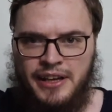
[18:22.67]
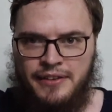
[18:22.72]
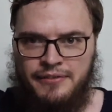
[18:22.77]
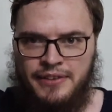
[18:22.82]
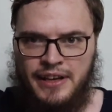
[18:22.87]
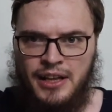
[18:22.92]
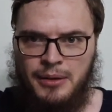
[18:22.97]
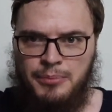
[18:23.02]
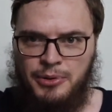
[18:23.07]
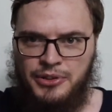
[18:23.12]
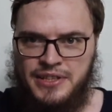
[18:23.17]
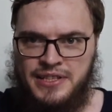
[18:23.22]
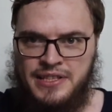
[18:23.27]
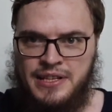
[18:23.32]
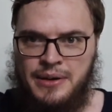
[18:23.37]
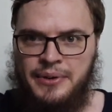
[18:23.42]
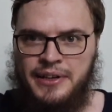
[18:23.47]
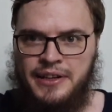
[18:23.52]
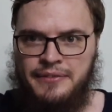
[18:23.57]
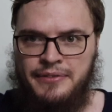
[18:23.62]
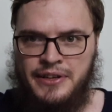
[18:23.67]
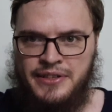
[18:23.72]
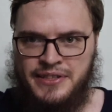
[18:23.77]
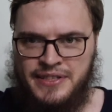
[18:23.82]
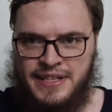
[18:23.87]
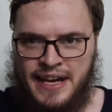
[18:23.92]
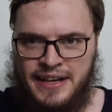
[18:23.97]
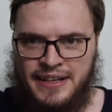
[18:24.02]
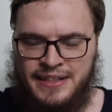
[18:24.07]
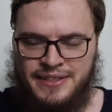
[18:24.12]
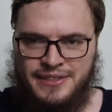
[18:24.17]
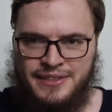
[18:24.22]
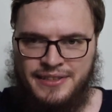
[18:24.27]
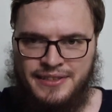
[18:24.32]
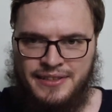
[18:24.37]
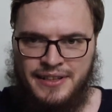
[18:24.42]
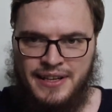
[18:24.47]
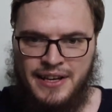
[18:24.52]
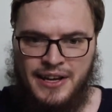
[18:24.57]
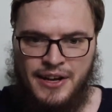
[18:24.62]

available to someone of her status,